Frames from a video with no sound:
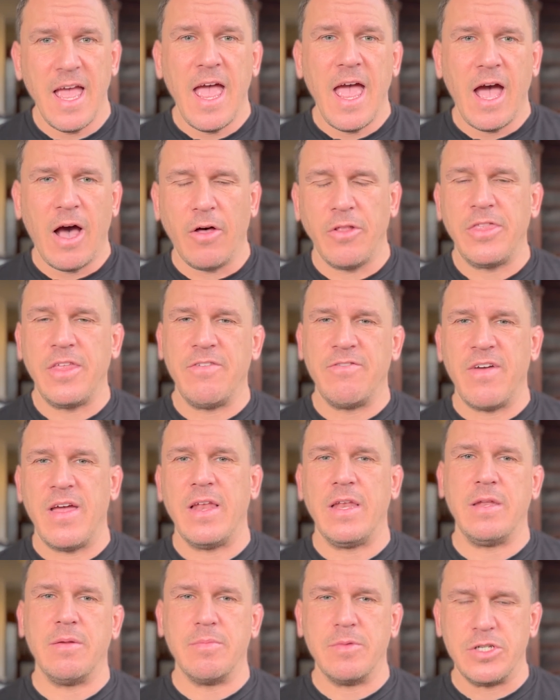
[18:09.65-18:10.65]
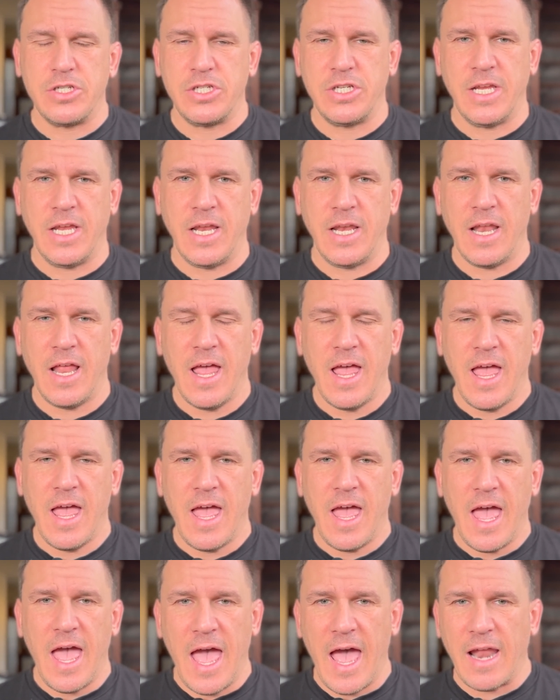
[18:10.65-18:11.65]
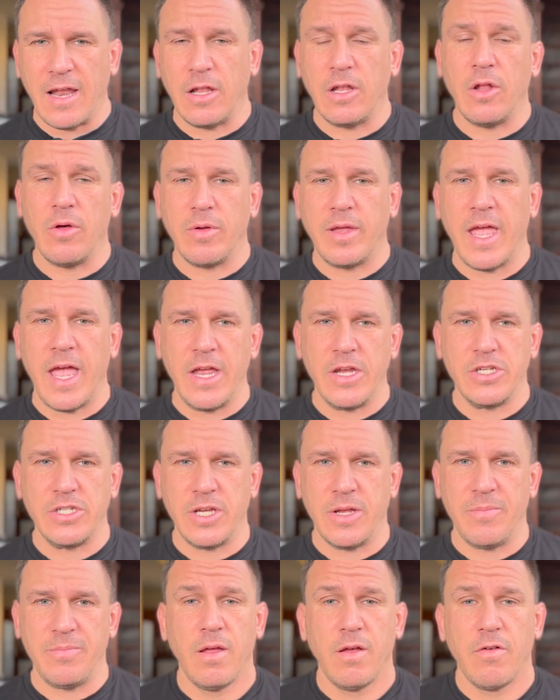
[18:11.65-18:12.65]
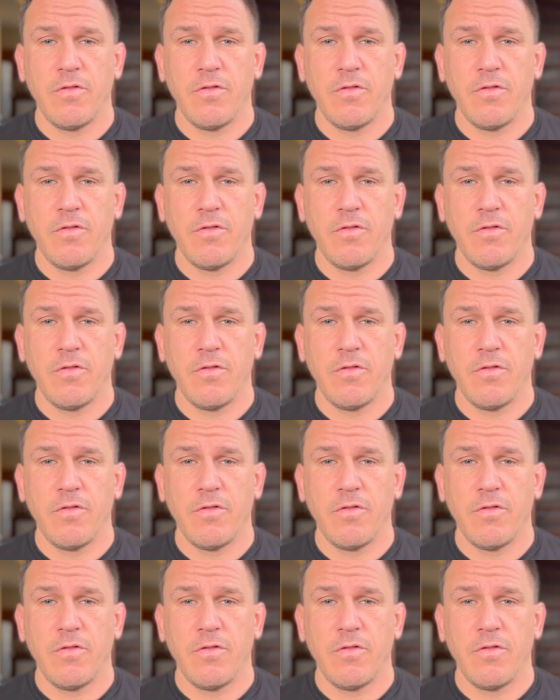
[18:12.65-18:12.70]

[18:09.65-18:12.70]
healthy vending machine at a location?